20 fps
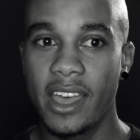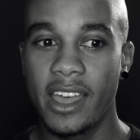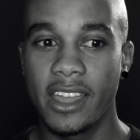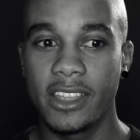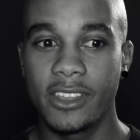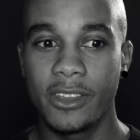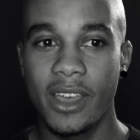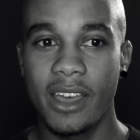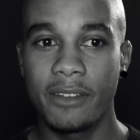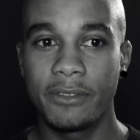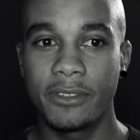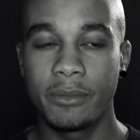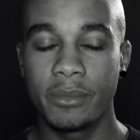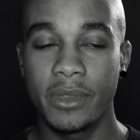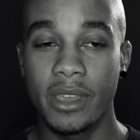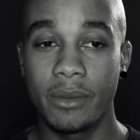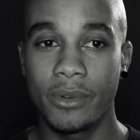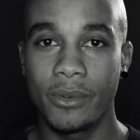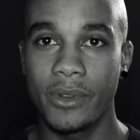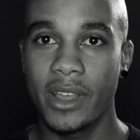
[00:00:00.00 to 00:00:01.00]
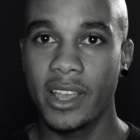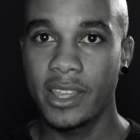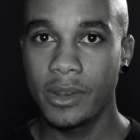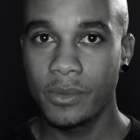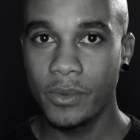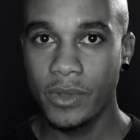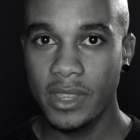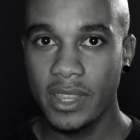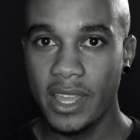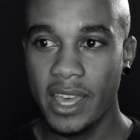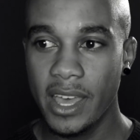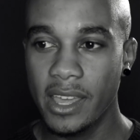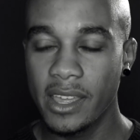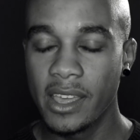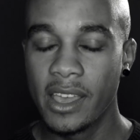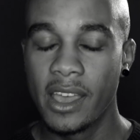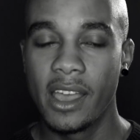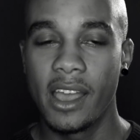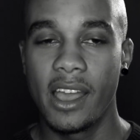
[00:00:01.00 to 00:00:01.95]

and you have to be able to reckon with that.